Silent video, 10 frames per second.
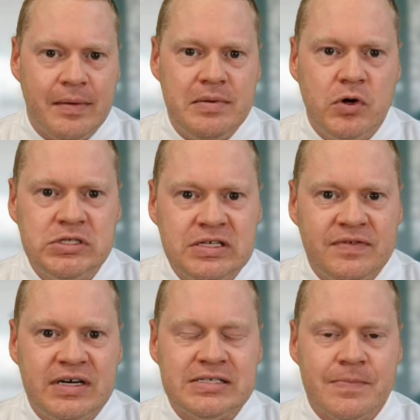I mean, most
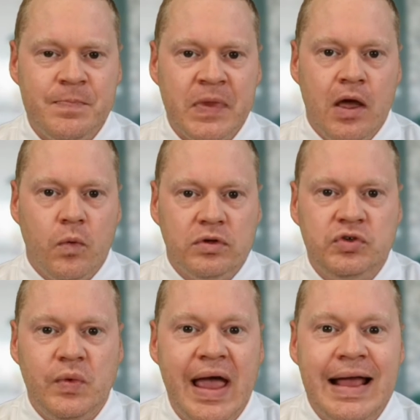of us will
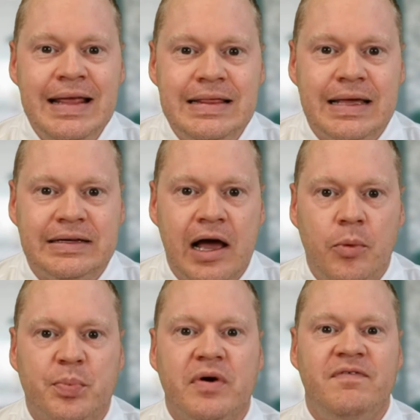do anything to
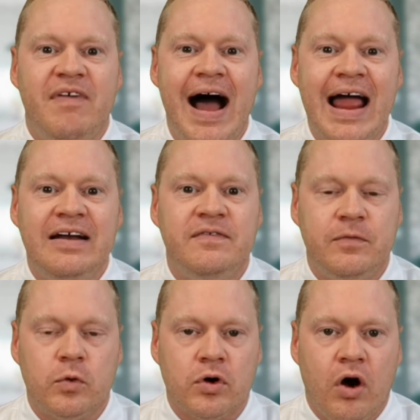help provide
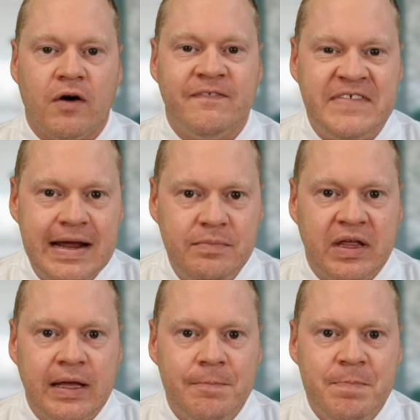for our
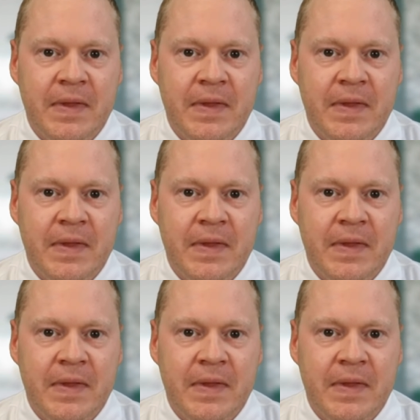family.